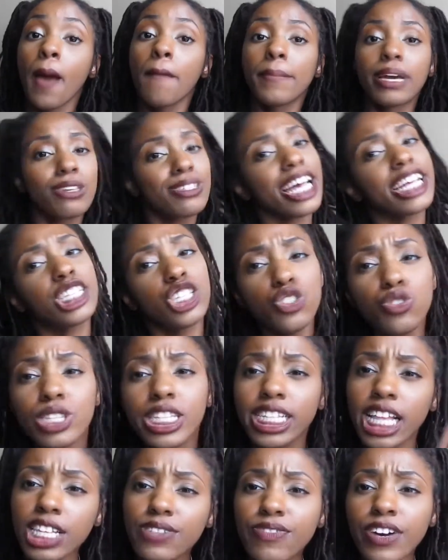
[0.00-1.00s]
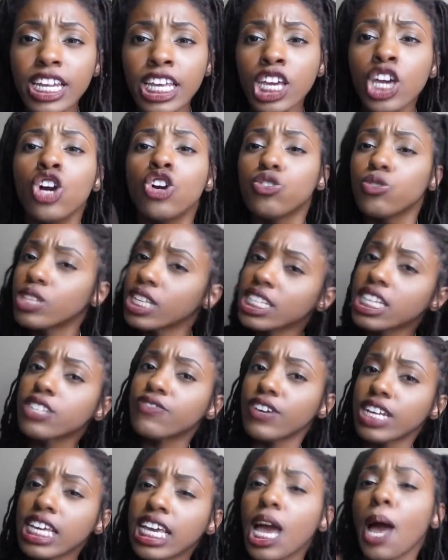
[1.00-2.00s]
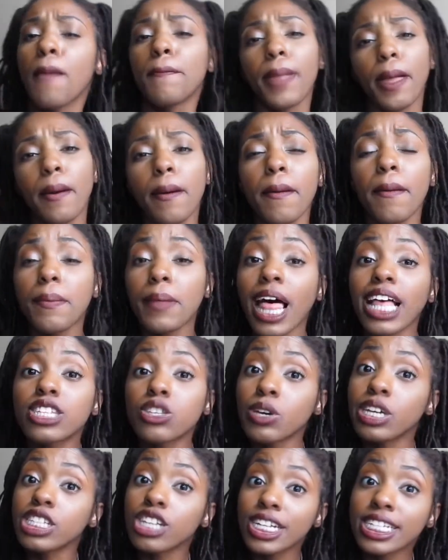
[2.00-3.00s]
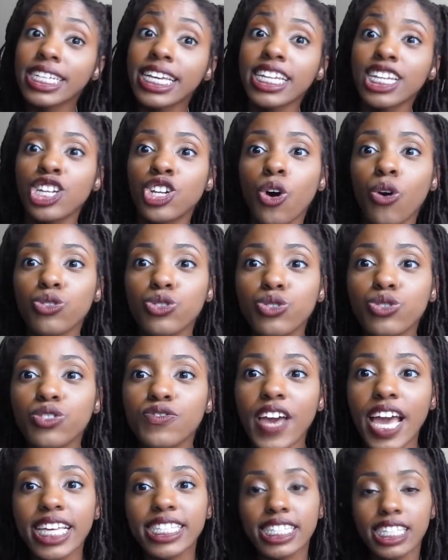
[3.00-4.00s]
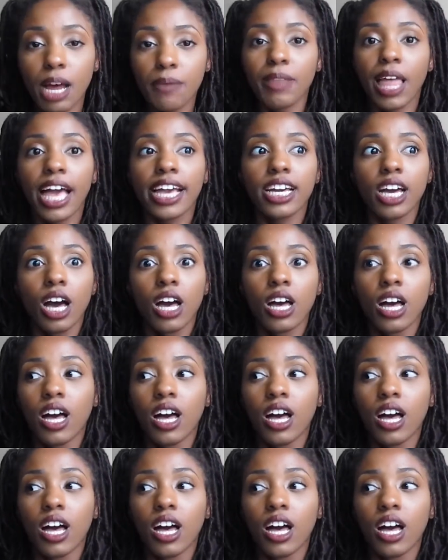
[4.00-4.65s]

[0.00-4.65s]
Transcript: But he's like, do you think that's funny? Do you think that's funny? Blah, blah, blah. So he started getting in old dude's face. And I'm like,